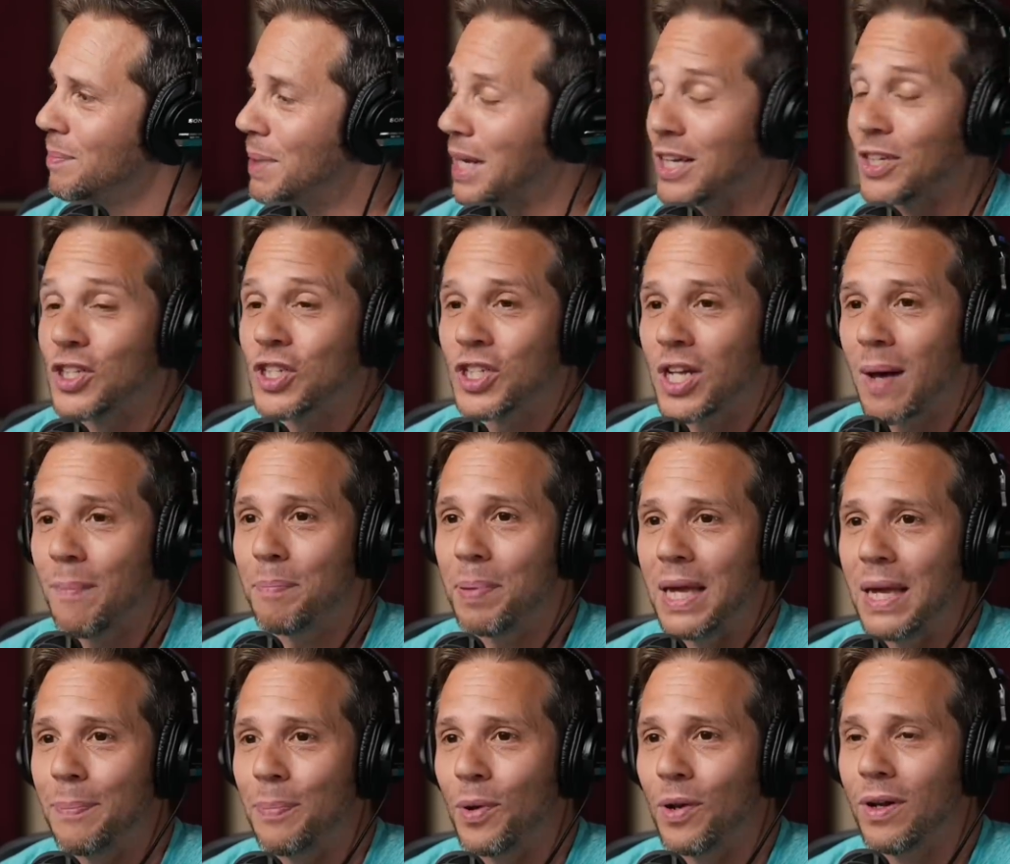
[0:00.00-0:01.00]
Because some
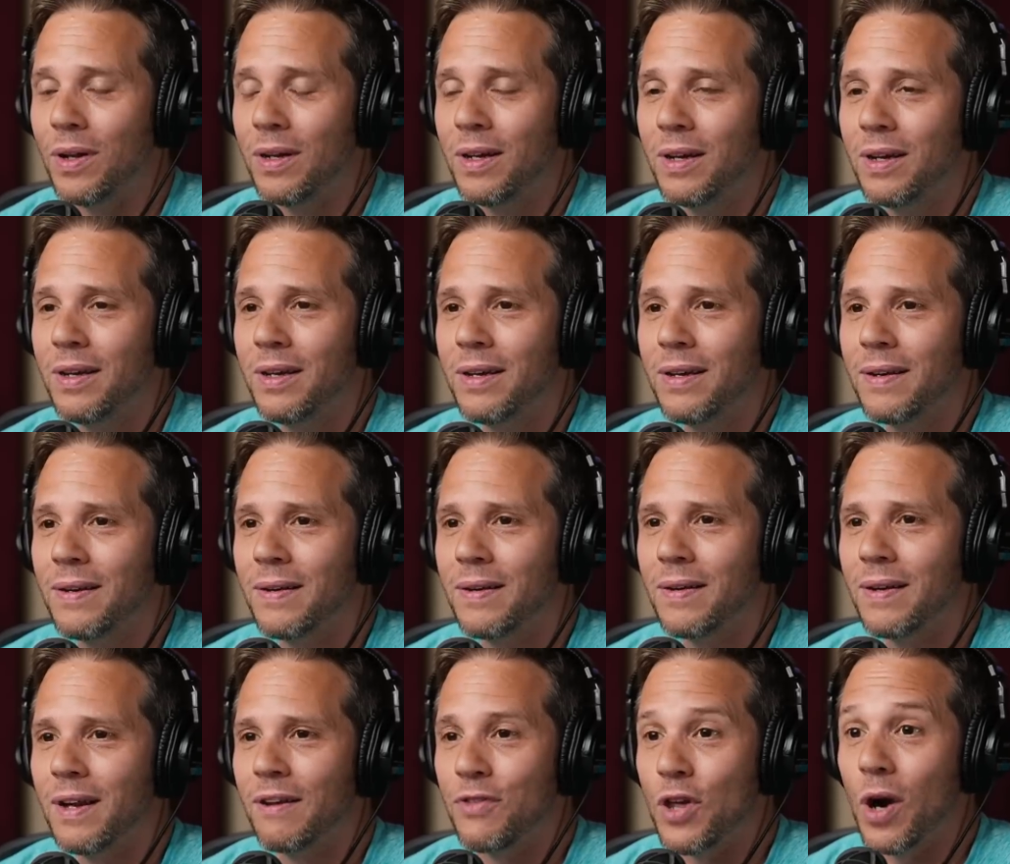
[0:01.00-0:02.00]
people,
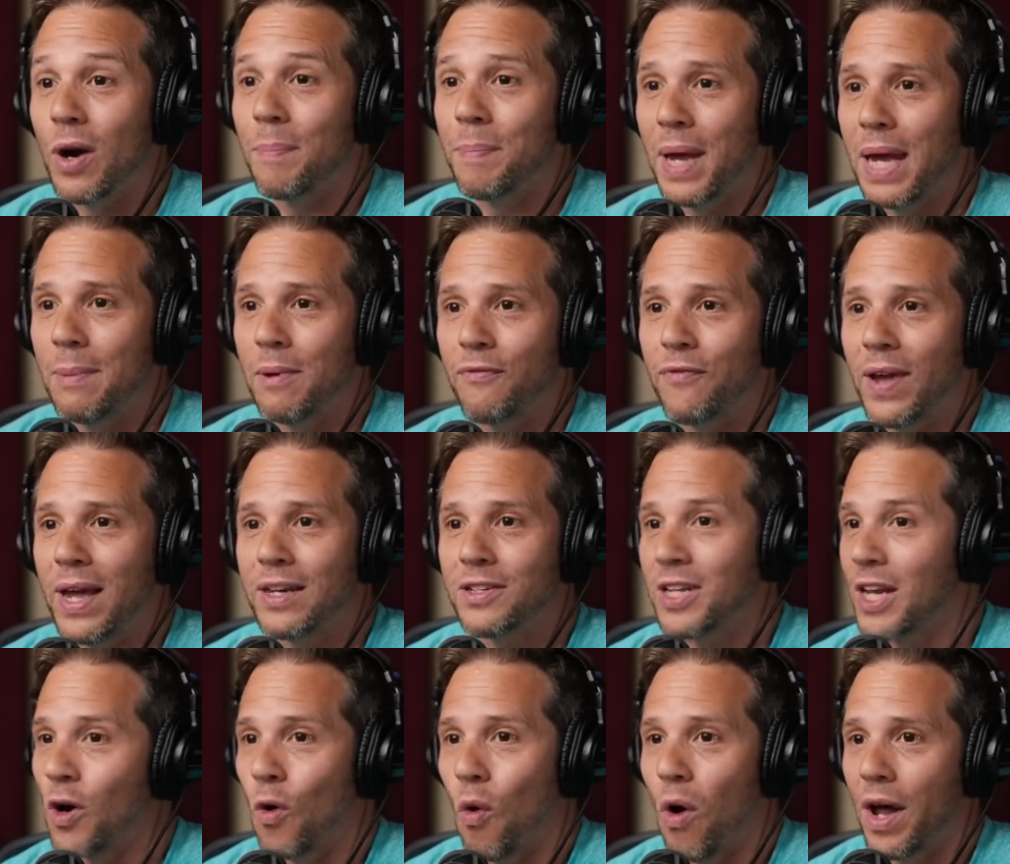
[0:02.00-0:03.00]
if they're a
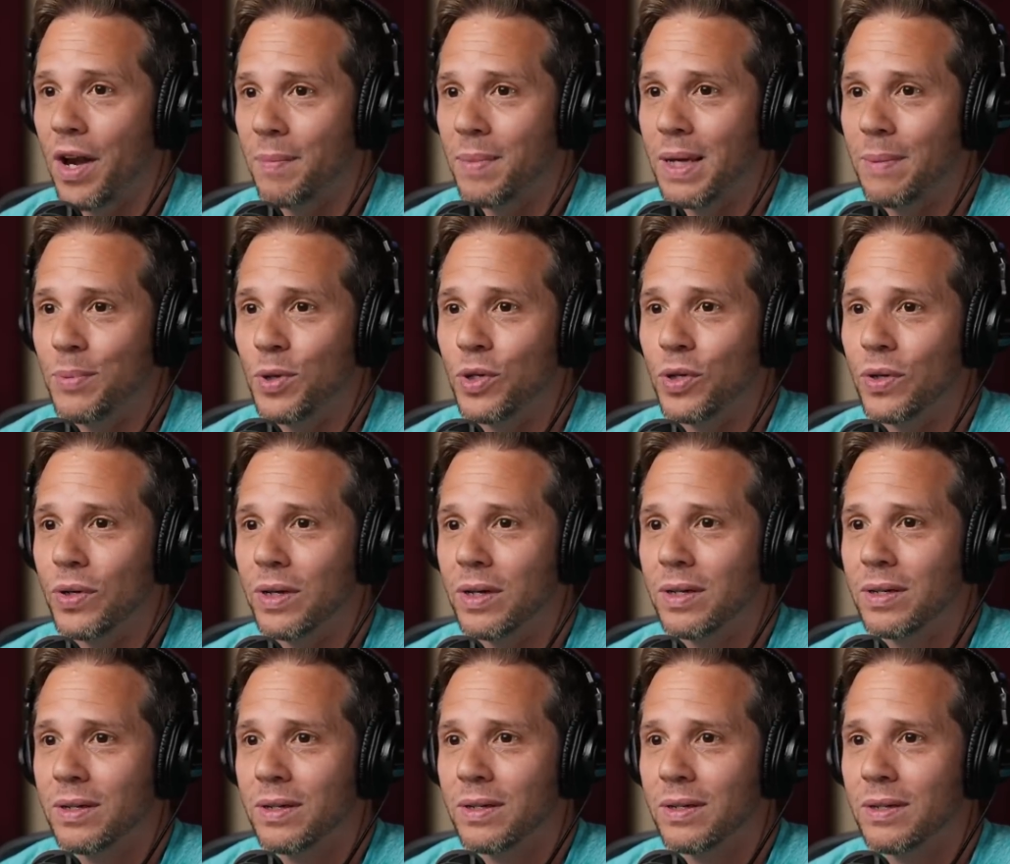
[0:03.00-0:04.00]
babyface, they don't want to be booed.
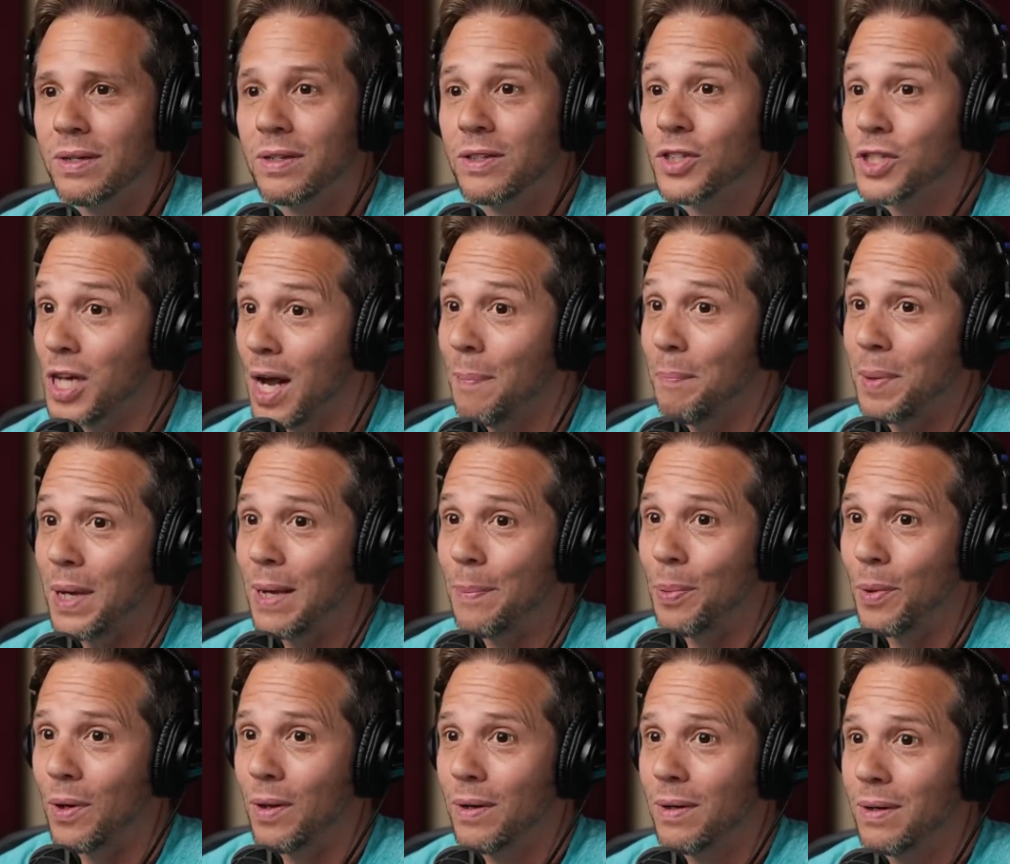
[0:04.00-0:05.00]
Some
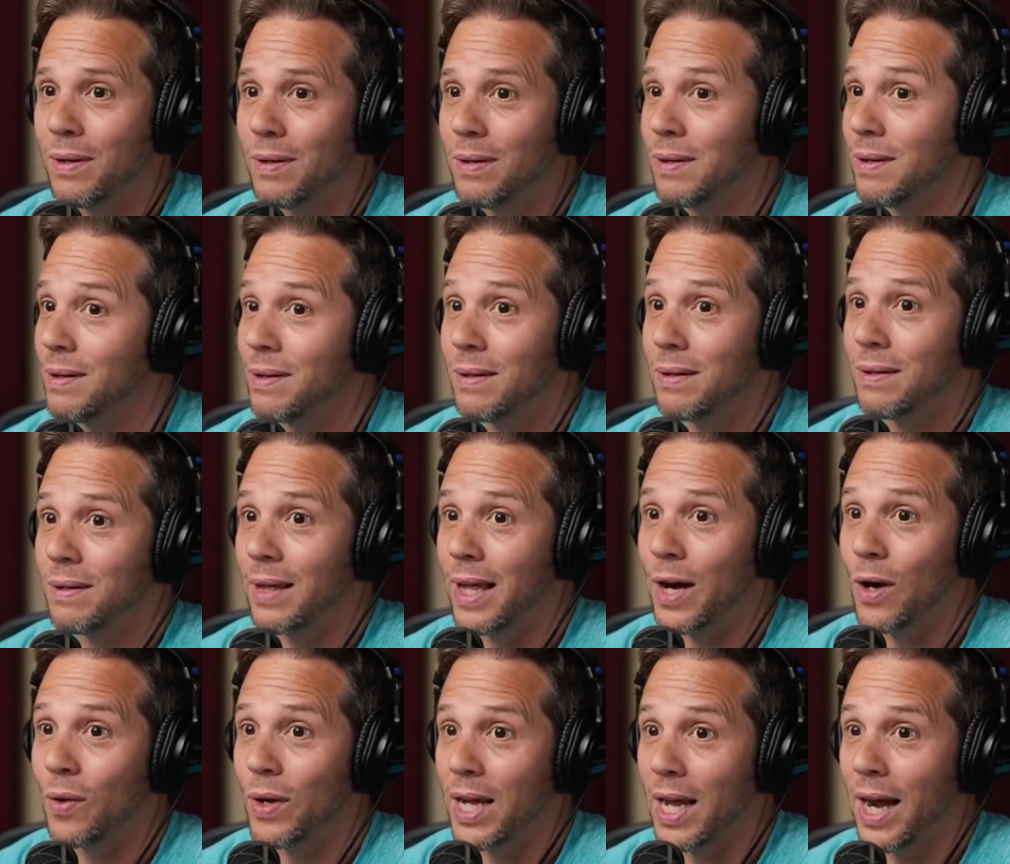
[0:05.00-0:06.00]
people,
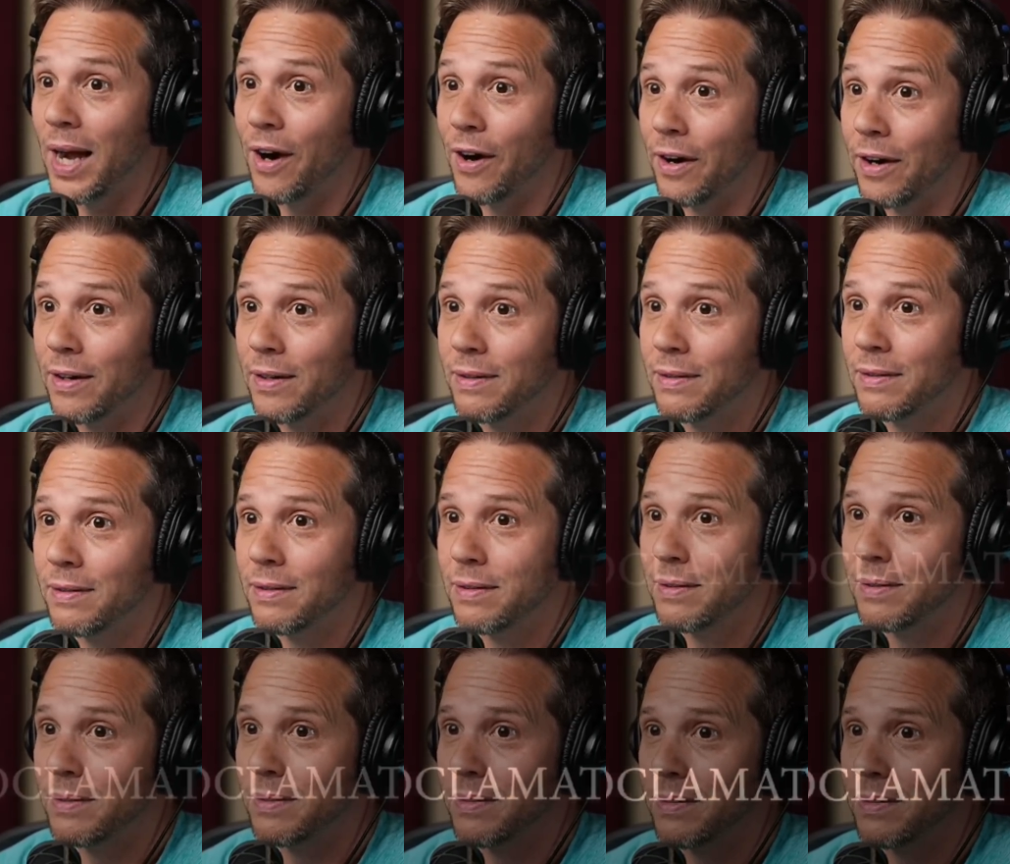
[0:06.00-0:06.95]
they don't care. You know,